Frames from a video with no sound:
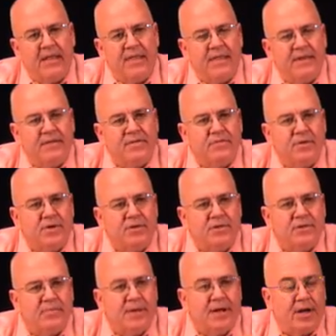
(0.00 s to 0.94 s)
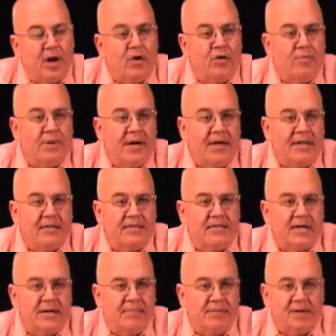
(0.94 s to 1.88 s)
These folks have been owned by this
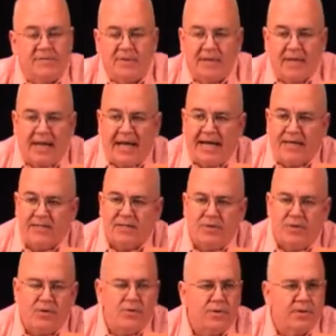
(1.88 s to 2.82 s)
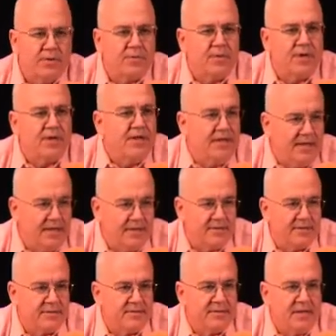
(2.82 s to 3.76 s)
company for the last 2 or 3
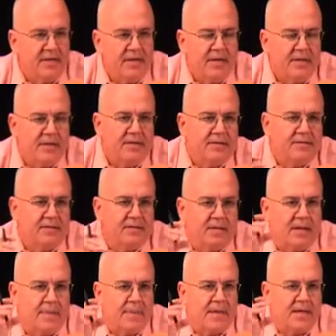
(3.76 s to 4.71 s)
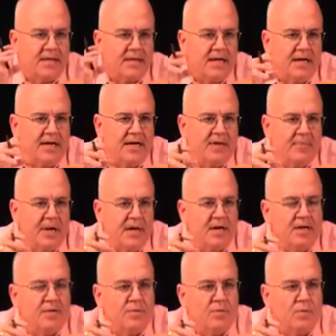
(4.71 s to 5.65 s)
years. This Kentucky
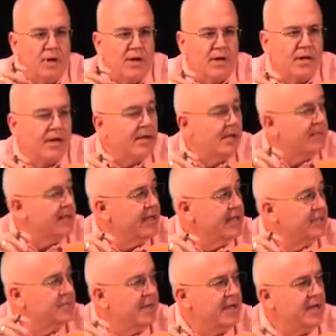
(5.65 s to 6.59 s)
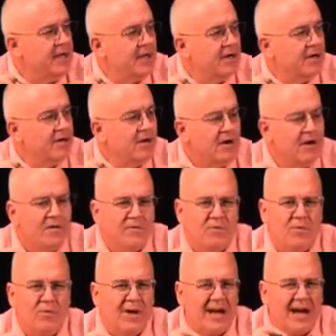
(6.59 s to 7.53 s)
American Water Company has been here
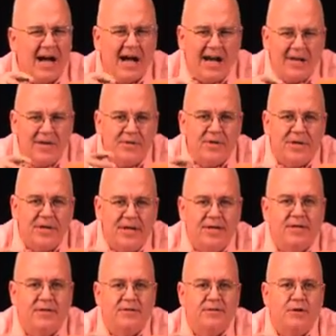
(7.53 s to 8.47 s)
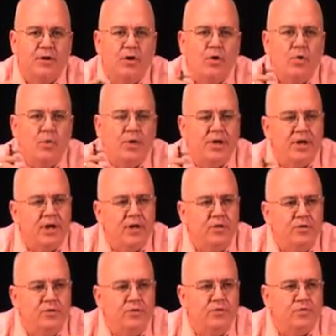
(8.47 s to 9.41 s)
for, what, 100 years? We know
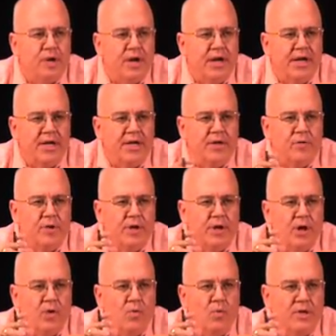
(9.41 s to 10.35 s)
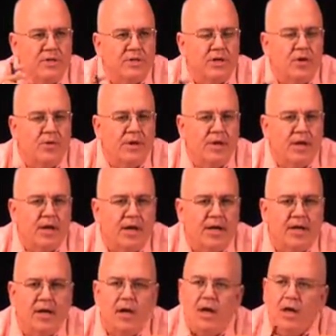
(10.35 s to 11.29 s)
who's running it. We know what's going
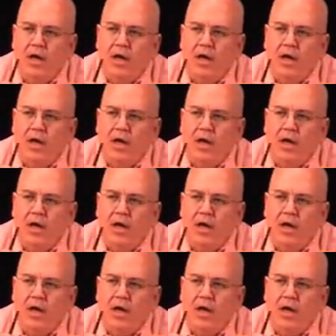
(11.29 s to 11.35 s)
on.